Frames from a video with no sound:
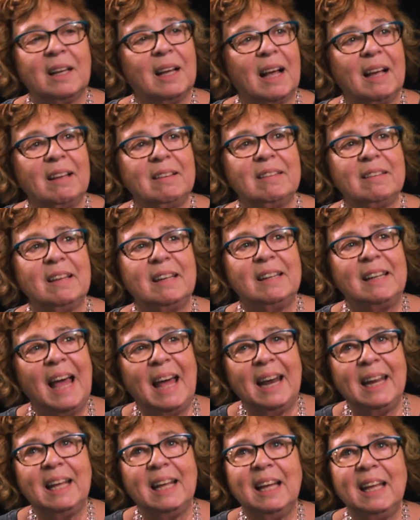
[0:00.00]
I said,
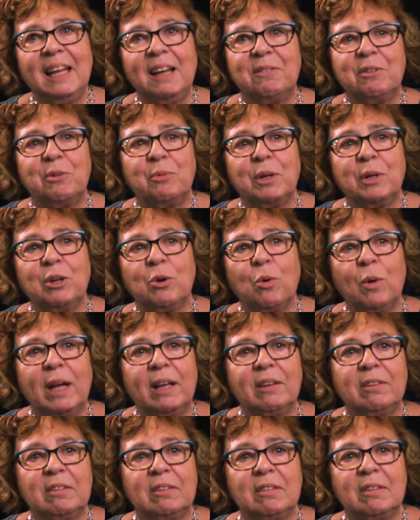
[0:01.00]
Daddy, I have a
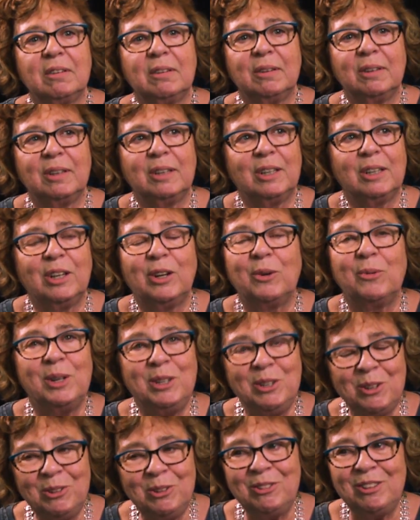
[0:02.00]
request.
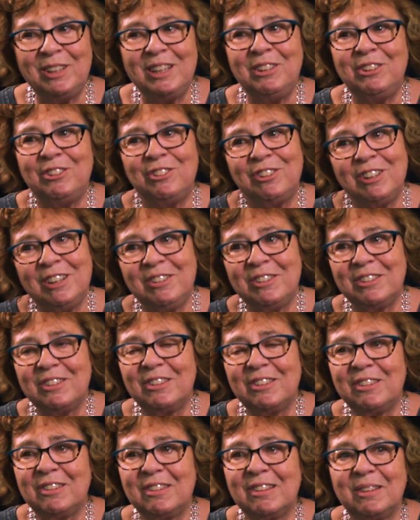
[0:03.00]
When you see
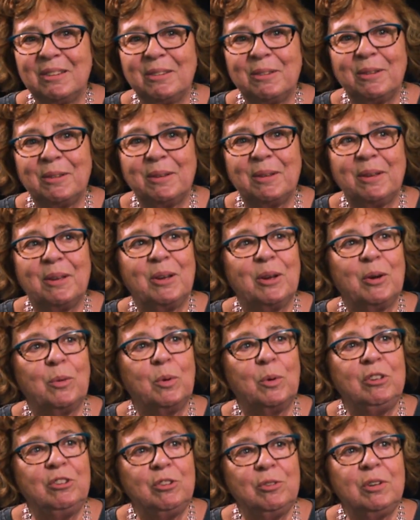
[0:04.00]
Jesus,
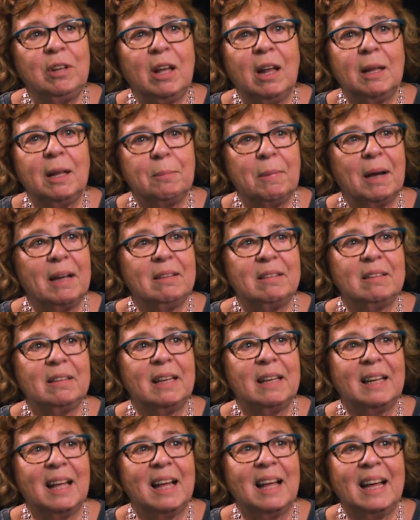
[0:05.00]
would you tell him I
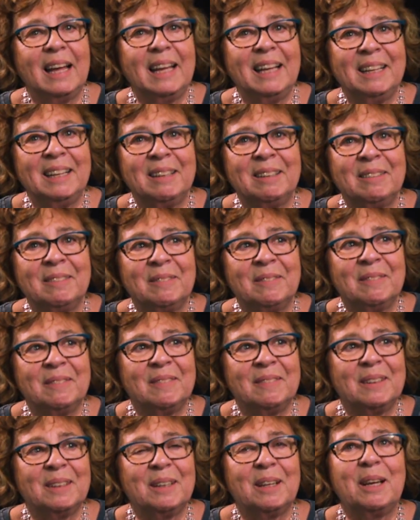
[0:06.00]
said hi?
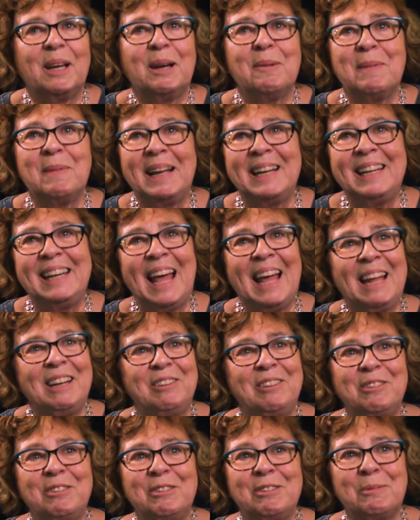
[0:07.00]
And my
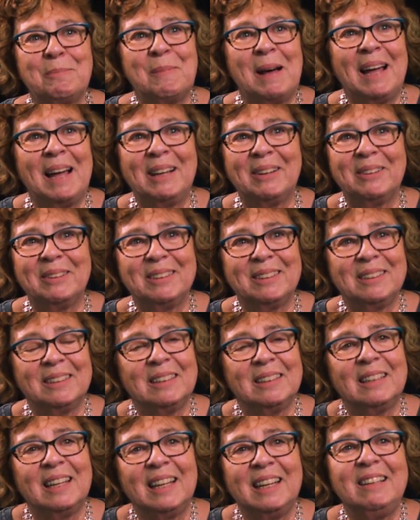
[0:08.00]
dad just smiled,
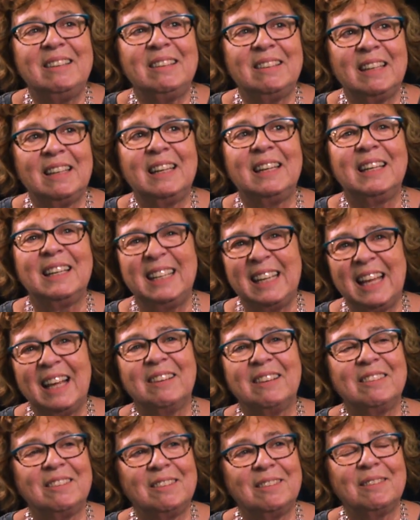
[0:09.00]
and he said,
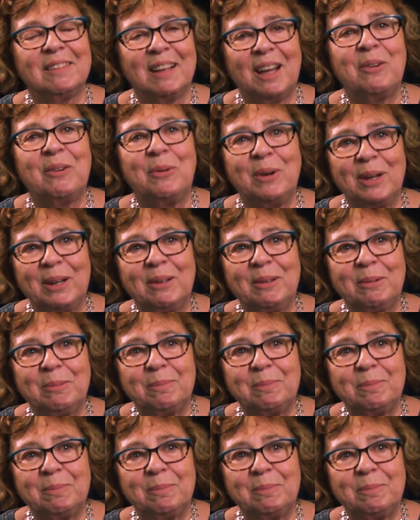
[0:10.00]
yes, I will.